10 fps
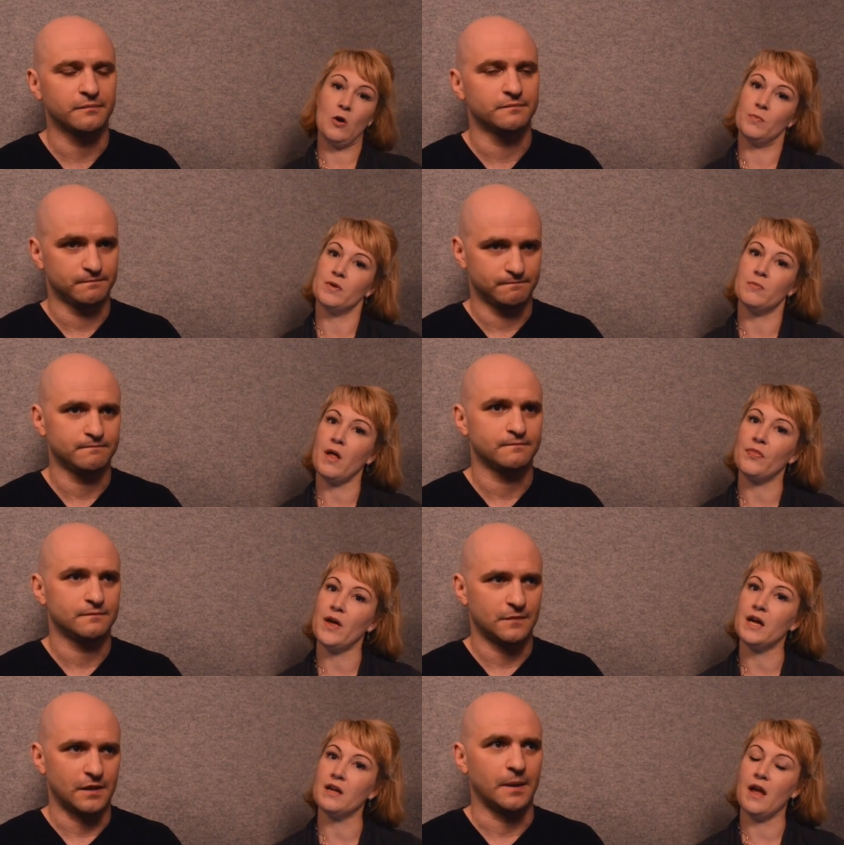Speaker 1: open about
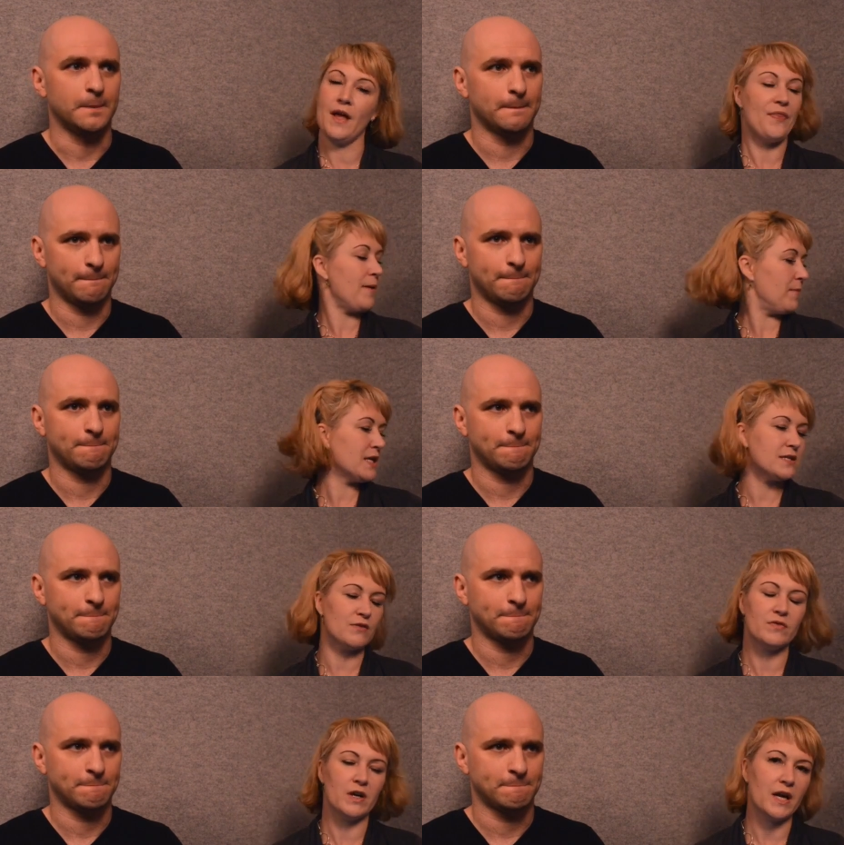that, yep. and that makes it
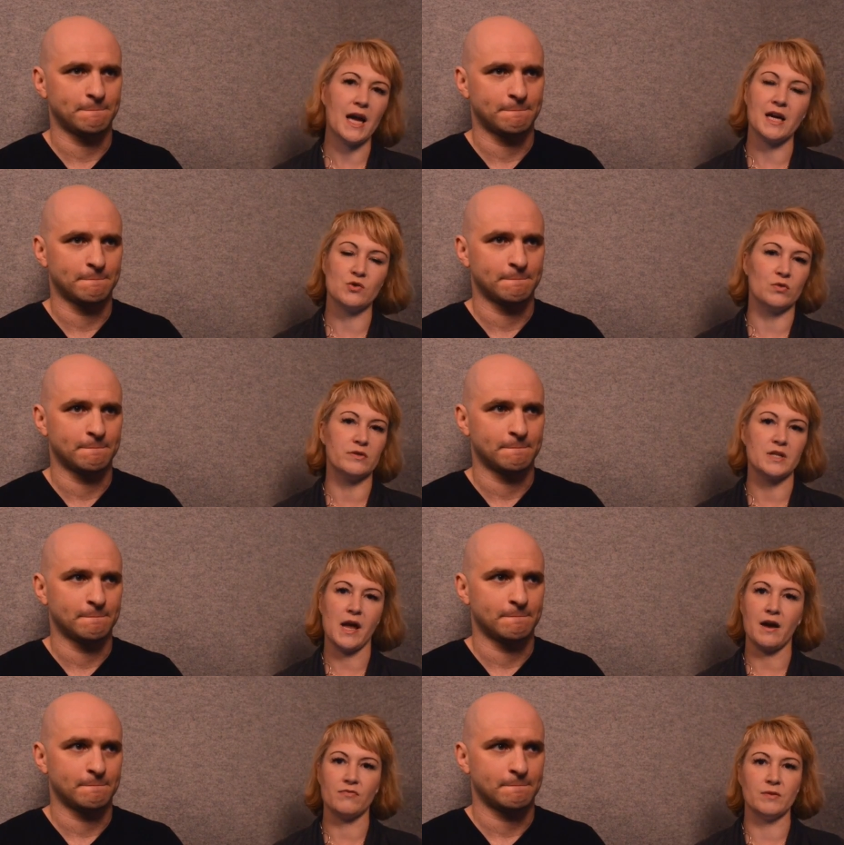very casual to
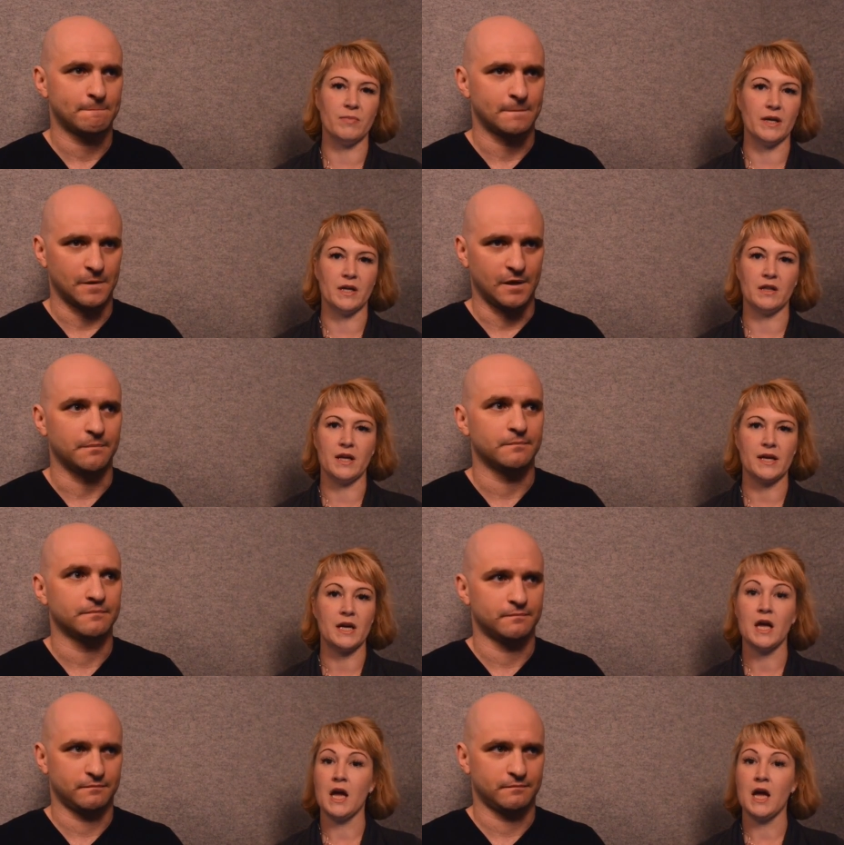everybody. Yep. Like,